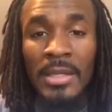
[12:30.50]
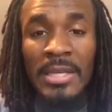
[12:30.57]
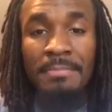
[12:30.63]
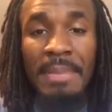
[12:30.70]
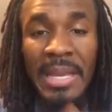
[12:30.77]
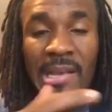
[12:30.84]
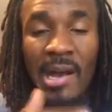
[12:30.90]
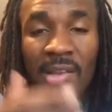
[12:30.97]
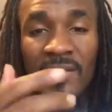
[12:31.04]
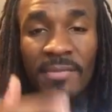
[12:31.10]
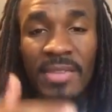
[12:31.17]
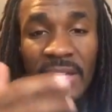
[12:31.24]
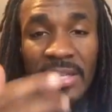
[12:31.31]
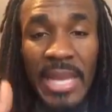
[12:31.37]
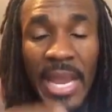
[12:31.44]
Because of
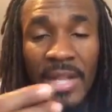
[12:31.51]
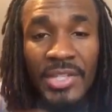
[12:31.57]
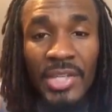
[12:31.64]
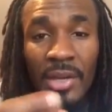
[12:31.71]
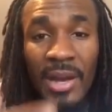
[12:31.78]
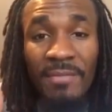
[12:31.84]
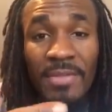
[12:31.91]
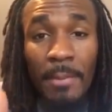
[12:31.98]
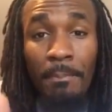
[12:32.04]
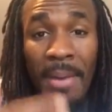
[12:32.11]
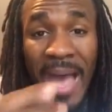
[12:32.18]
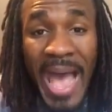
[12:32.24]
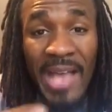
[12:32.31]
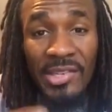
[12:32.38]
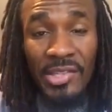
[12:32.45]
the nature of the
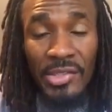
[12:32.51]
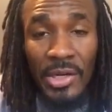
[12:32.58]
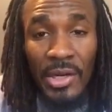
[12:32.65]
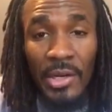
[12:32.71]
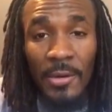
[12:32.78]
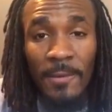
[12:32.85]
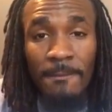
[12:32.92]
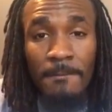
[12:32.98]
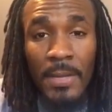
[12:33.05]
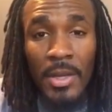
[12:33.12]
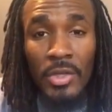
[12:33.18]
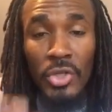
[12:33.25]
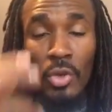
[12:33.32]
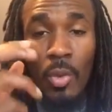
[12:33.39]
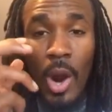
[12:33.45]
pastor,
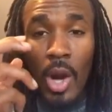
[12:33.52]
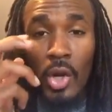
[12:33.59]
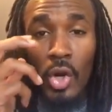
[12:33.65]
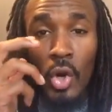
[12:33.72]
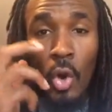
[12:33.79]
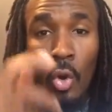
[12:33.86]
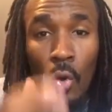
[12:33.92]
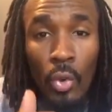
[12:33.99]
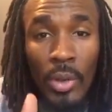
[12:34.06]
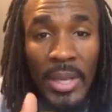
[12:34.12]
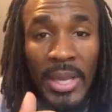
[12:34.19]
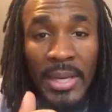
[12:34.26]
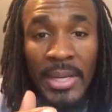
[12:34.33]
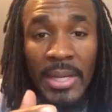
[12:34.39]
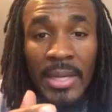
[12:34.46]
you are
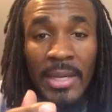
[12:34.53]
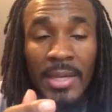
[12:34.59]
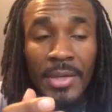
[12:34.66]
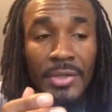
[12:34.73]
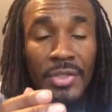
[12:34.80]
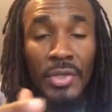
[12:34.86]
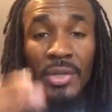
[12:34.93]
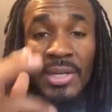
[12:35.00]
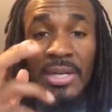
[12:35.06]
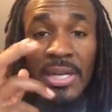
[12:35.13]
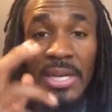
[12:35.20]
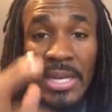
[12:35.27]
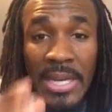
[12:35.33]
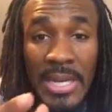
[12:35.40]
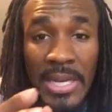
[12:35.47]
coded to
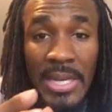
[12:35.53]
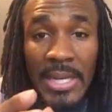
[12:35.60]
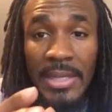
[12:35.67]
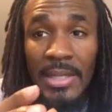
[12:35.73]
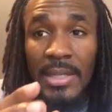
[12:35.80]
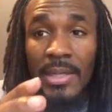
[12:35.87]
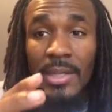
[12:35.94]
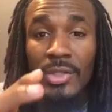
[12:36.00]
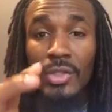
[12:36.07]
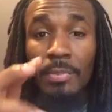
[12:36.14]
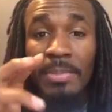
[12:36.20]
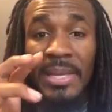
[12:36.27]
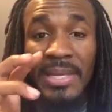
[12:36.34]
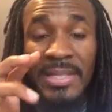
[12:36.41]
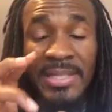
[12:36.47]
need, to
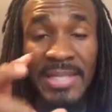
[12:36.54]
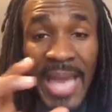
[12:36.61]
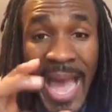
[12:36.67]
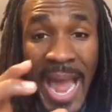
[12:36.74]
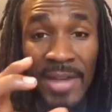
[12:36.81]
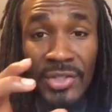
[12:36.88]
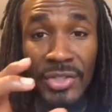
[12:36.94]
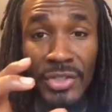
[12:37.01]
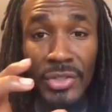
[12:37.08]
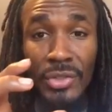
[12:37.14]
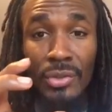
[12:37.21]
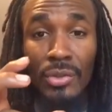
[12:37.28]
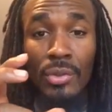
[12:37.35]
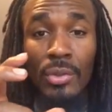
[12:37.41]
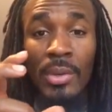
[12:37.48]
be attached
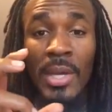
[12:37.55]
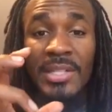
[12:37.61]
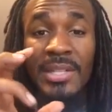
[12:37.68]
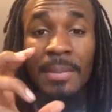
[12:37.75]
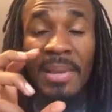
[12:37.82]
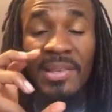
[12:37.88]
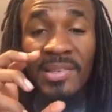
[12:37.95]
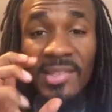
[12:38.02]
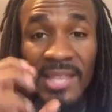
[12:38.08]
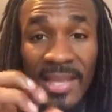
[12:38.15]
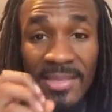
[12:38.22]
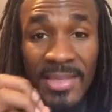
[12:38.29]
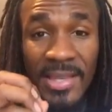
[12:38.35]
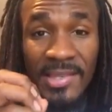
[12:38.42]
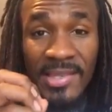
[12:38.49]
to, to be
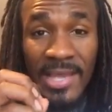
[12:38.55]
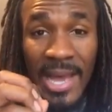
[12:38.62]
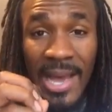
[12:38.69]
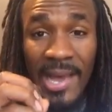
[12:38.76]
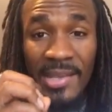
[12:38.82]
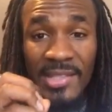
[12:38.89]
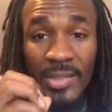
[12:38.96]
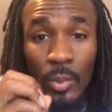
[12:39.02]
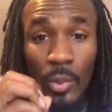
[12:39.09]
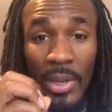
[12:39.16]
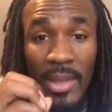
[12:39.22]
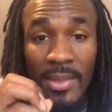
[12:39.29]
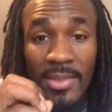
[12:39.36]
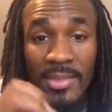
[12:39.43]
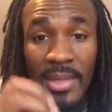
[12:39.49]
synthesized
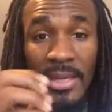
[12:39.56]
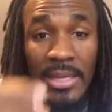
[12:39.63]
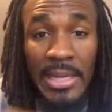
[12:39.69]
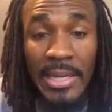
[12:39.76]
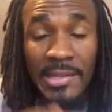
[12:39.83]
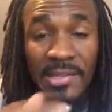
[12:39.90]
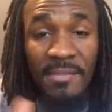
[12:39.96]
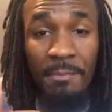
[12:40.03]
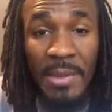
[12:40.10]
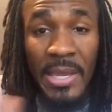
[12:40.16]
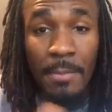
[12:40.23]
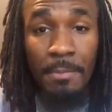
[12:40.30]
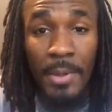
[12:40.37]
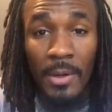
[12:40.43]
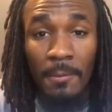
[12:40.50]
with the needs of
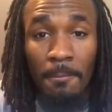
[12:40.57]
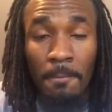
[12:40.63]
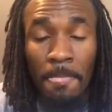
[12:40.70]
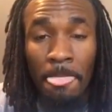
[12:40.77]
people.